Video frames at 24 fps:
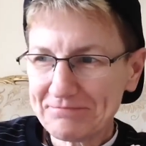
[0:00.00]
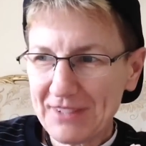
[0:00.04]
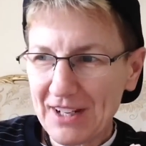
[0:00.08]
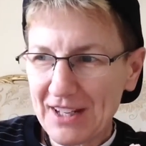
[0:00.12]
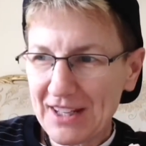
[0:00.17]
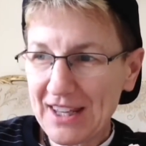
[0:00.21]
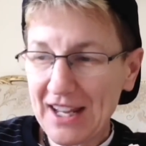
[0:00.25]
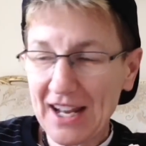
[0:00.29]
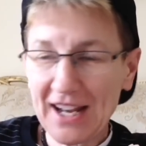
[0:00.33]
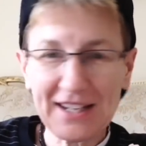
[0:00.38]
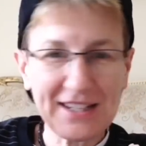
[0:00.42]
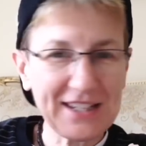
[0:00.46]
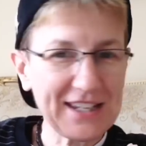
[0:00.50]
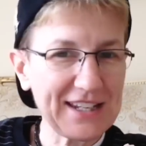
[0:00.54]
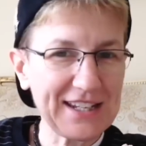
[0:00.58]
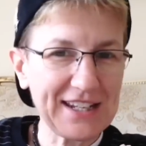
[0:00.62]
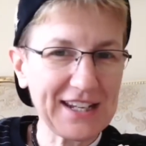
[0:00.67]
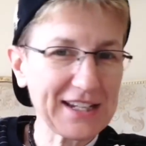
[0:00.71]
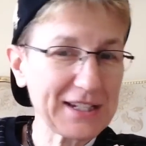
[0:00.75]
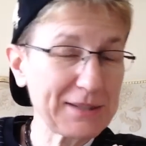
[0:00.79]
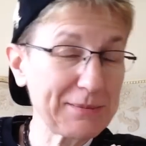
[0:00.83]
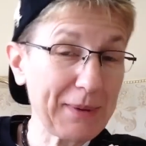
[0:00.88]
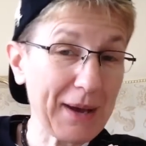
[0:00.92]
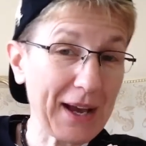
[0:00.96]
that I didn't
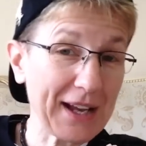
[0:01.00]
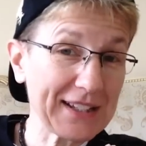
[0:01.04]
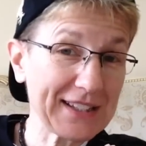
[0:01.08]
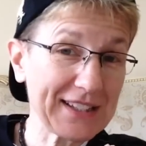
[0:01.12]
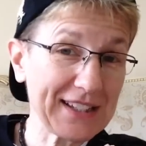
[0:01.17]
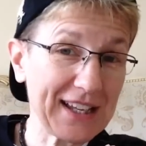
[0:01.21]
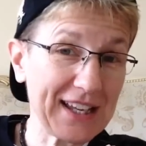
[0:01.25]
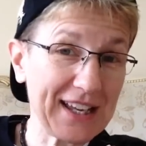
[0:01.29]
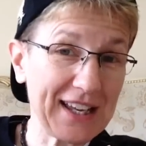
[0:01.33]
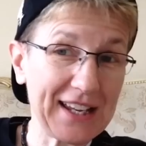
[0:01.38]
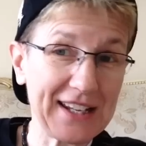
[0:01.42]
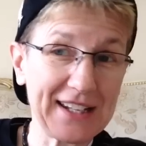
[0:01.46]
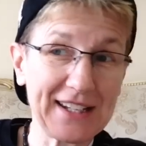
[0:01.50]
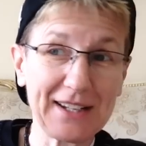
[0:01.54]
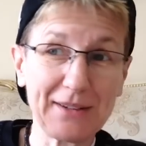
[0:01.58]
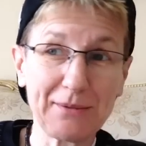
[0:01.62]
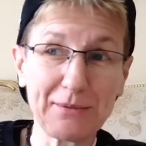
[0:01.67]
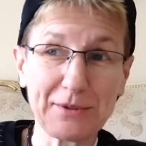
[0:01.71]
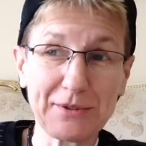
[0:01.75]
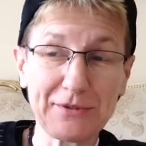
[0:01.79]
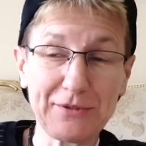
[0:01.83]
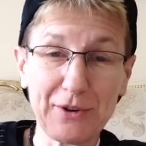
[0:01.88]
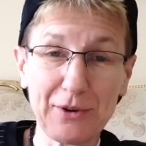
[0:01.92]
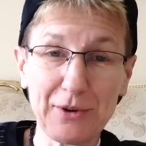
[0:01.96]
expect, and it
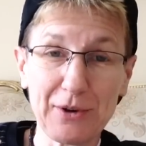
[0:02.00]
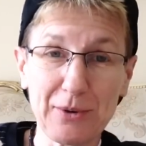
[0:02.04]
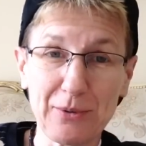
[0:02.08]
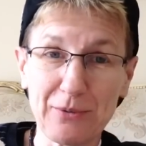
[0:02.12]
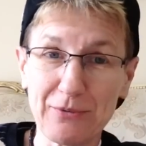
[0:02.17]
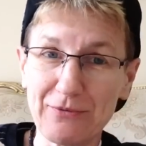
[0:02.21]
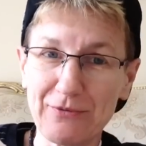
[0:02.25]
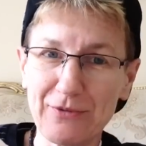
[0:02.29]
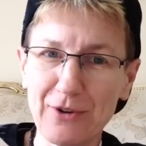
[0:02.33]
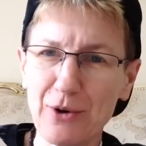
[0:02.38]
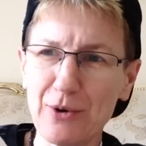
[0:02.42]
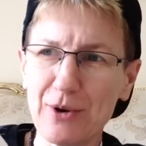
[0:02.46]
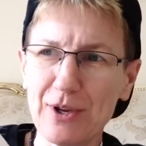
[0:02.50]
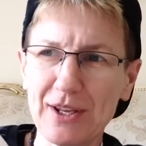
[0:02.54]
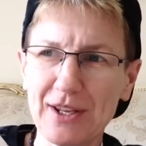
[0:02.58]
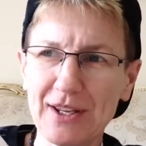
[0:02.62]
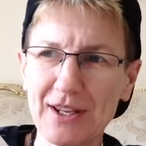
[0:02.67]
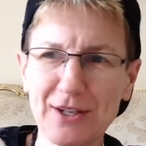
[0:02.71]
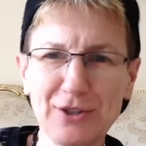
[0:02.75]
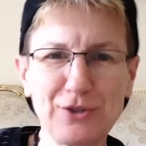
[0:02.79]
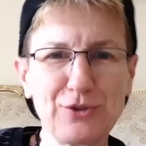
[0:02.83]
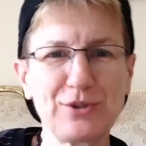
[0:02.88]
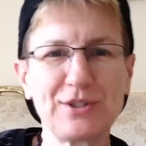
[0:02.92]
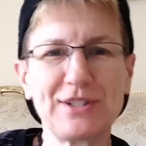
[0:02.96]
was very, very
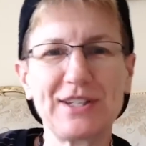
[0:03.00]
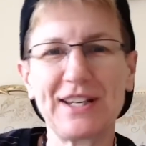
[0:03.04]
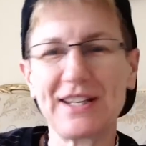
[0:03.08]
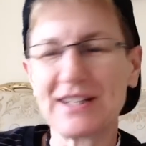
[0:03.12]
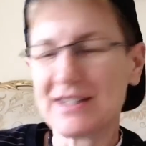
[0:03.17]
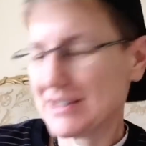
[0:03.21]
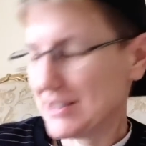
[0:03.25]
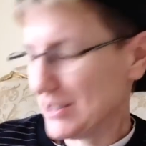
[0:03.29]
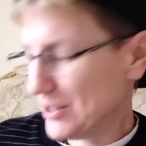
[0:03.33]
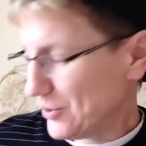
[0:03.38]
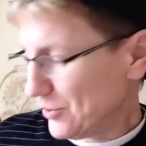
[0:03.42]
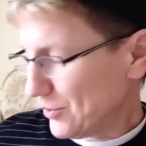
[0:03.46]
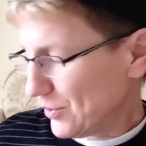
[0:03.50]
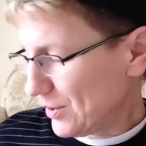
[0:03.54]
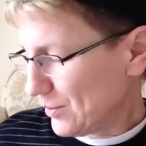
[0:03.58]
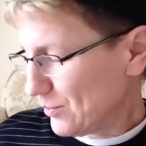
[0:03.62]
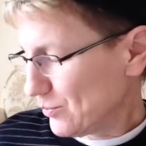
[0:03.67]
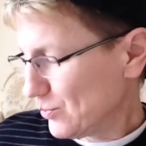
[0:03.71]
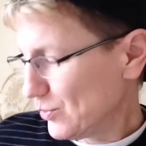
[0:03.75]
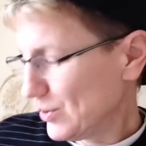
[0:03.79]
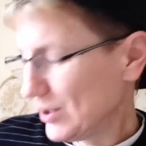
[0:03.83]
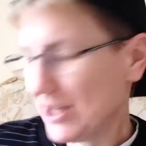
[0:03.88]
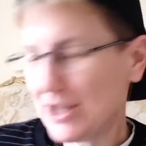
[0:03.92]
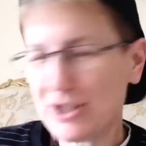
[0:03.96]
interesting. So, uh,
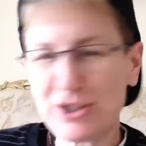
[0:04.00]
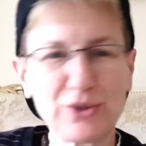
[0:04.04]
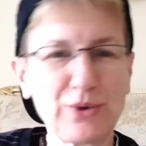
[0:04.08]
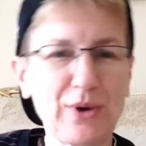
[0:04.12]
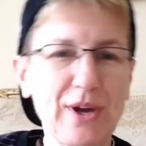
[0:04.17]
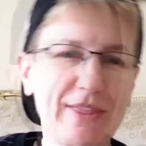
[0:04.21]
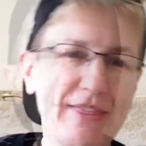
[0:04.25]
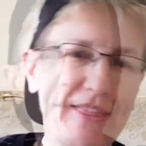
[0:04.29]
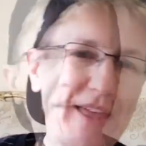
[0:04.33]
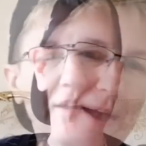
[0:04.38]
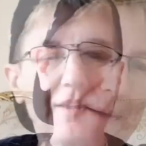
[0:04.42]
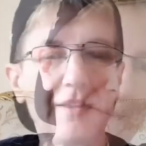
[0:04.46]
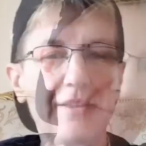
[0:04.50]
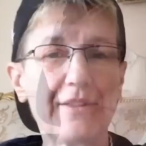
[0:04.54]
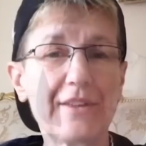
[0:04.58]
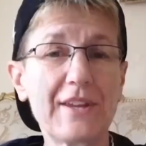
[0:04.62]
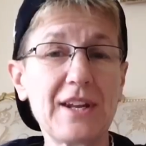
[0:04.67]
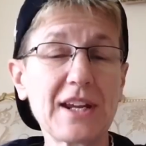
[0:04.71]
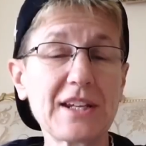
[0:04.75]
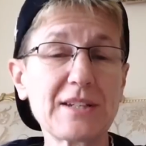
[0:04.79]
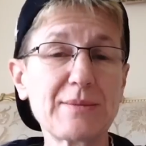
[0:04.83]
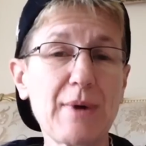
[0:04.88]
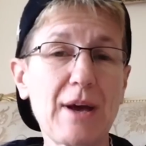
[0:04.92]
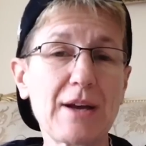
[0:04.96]
really enjoying that. The
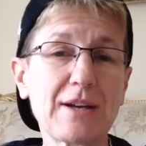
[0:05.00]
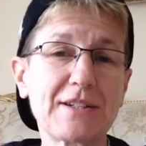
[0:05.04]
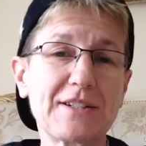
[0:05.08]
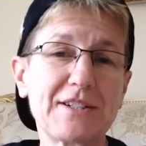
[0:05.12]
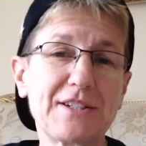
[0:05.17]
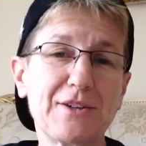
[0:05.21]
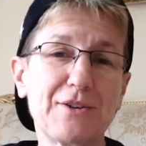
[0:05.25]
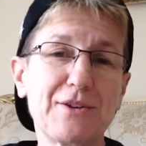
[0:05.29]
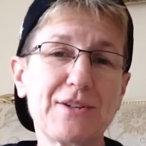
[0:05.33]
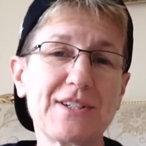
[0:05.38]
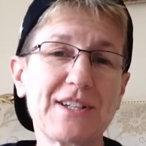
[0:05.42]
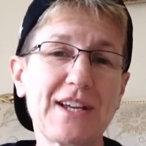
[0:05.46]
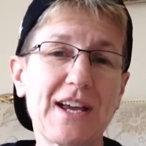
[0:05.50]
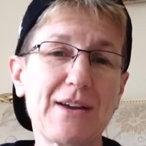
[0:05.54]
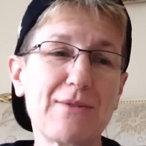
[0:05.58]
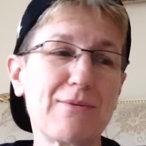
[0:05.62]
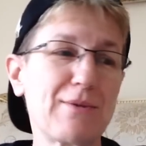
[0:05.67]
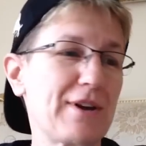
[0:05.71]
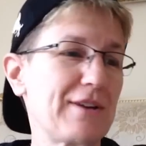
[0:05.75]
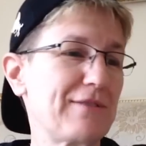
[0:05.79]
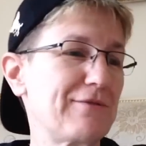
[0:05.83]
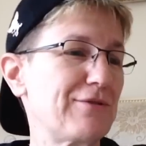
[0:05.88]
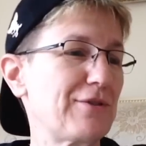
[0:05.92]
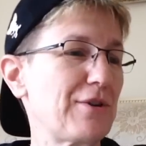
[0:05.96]
next manga series I
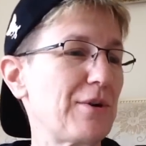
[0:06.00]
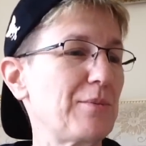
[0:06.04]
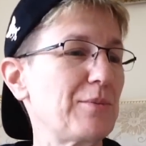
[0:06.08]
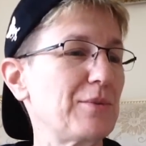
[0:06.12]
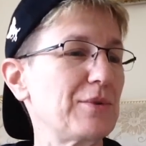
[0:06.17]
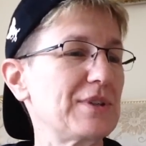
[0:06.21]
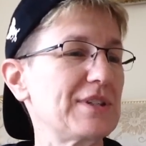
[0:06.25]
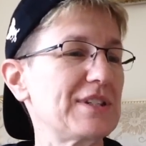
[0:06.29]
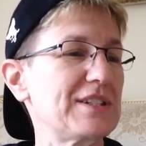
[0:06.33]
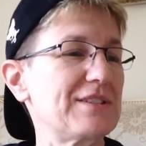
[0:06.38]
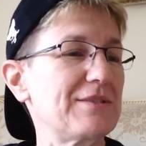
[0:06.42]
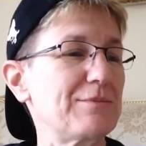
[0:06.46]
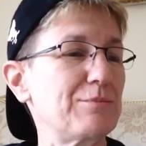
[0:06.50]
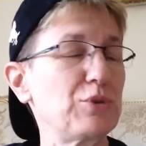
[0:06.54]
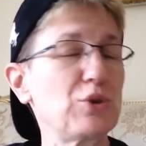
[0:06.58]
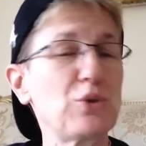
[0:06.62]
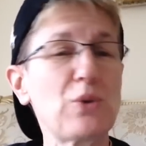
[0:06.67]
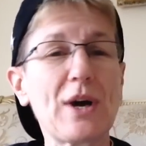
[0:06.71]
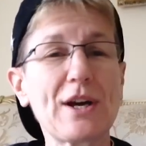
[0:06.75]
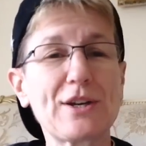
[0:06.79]
read from was Blue